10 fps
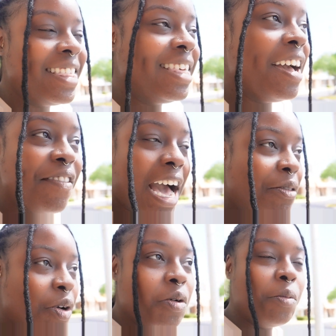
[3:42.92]
that
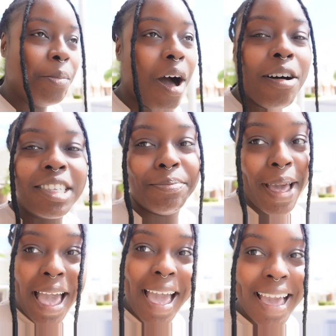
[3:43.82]
viral moss
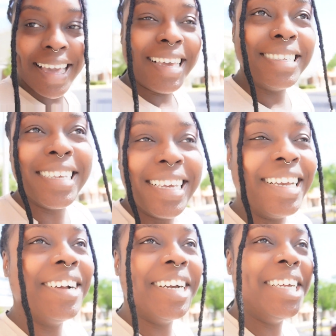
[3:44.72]
bag, is in
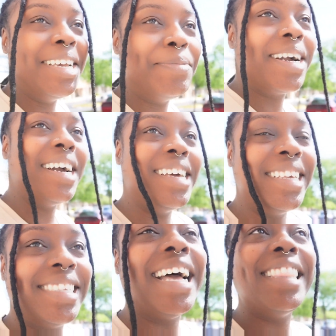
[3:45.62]
here, honey,
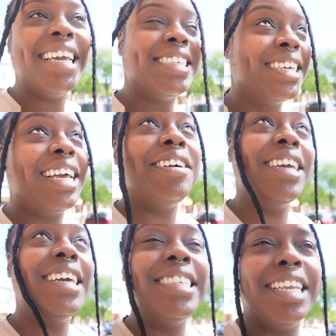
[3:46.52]
because I think it's
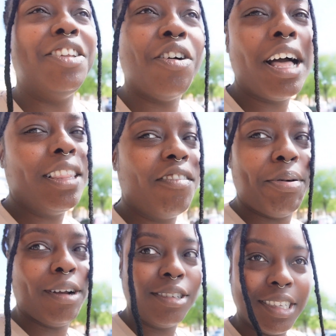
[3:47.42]
hilarious. And, you know, I love
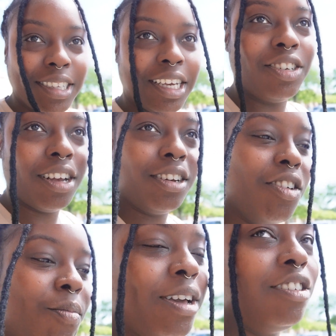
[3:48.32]
purses, as y'all
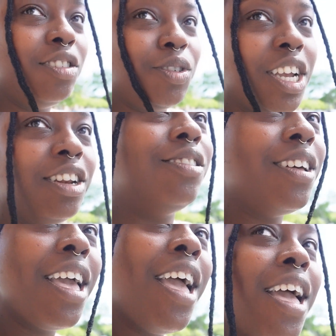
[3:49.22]
know, on my YouTube channel.
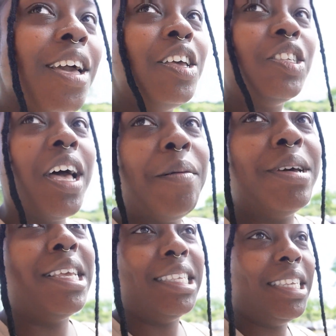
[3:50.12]
So I'm
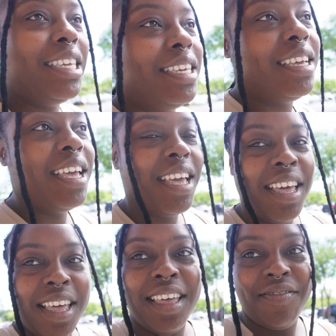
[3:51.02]
gonna see
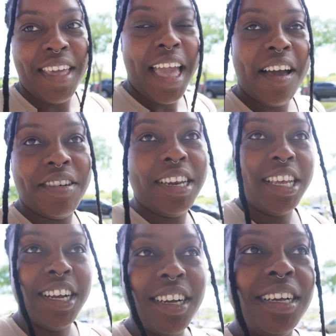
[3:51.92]
if they have it in
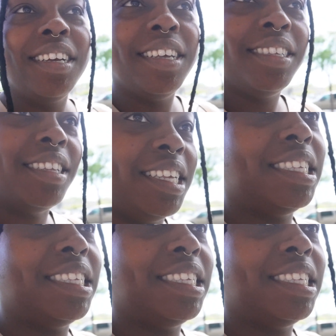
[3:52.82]
here. So let's